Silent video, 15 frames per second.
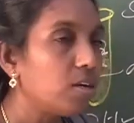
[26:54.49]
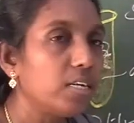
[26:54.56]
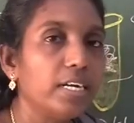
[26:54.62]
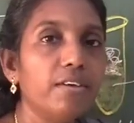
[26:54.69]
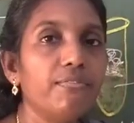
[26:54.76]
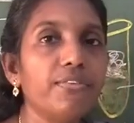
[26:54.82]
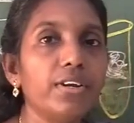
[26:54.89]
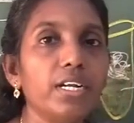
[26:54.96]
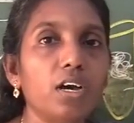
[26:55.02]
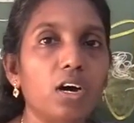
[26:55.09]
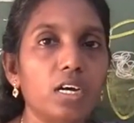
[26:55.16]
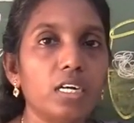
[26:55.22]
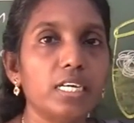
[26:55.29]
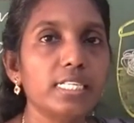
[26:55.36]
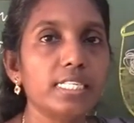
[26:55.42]
different
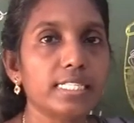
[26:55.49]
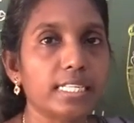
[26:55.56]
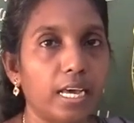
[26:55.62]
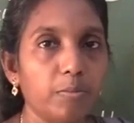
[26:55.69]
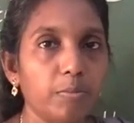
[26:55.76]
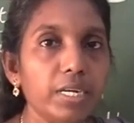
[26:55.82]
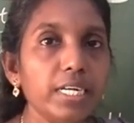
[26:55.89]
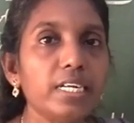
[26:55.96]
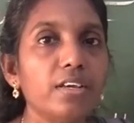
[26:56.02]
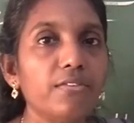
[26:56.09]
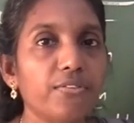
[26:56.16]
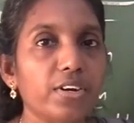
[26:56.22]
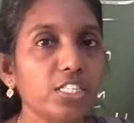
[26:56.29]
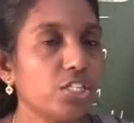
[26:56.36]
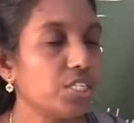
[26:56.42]
organs can be
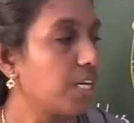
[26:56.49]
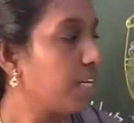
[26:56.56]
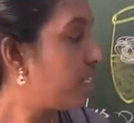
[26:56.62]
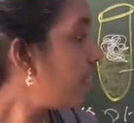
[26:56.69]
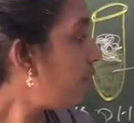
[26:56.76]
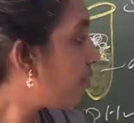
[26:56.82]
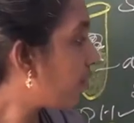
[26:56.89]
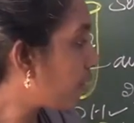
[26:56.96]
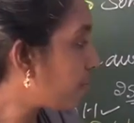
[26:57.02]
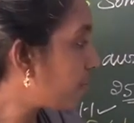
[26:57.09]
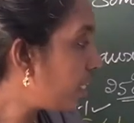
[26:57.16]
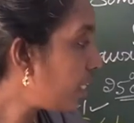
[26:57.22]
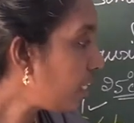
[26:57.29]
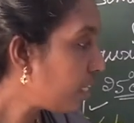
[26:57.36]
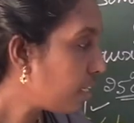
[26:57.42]
differentiated
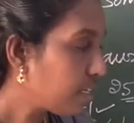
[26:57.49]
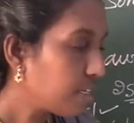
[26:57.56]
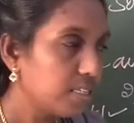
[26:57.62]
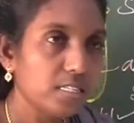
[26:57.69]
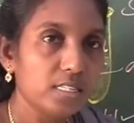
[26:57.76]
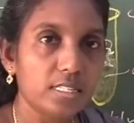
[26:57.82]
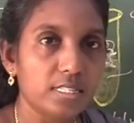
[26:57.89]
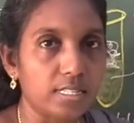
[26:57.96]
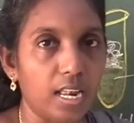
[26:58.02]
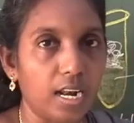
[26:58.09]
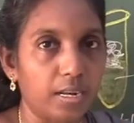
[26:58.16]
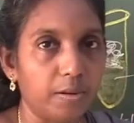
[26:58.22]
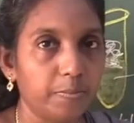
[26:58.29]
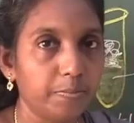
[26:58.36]
from the cell.